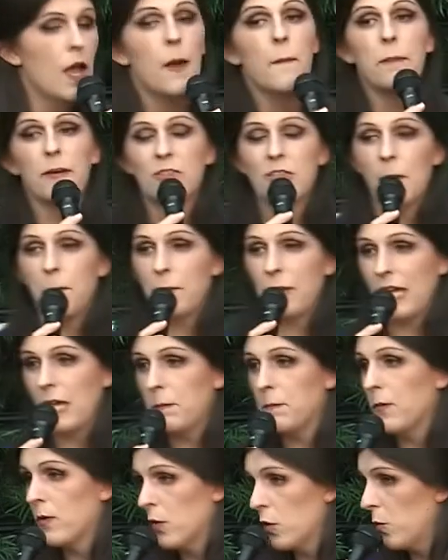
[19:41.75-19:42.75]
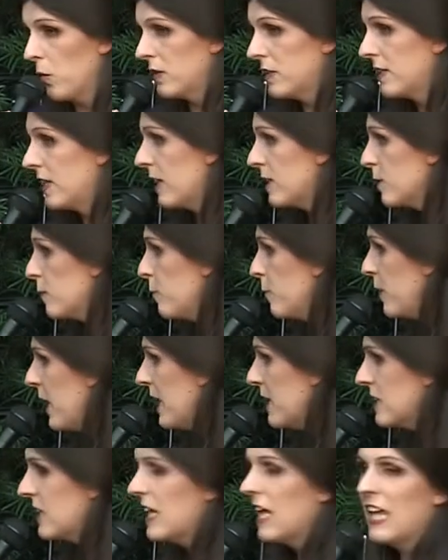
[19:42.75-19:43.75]
but the people who it does
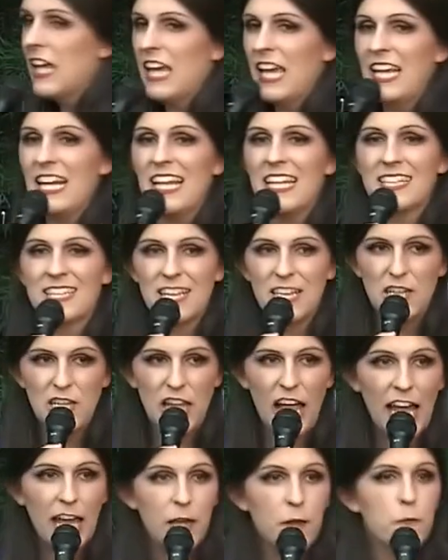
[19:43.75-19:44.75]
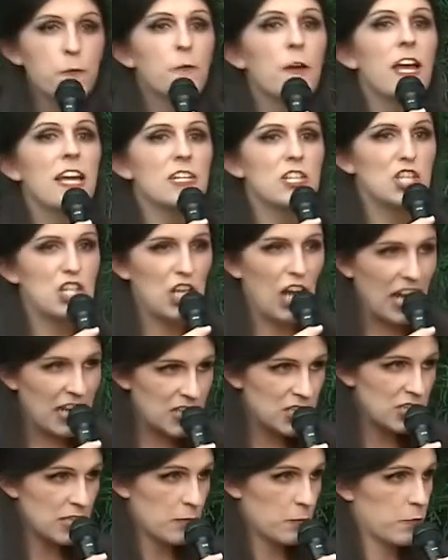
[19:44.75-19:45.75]
affect, it is
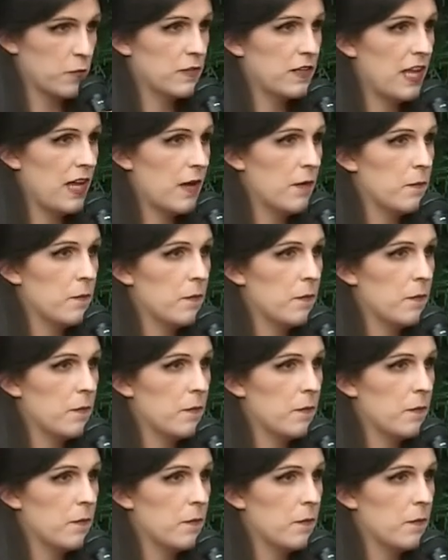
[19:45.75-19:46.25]
life-changing for them.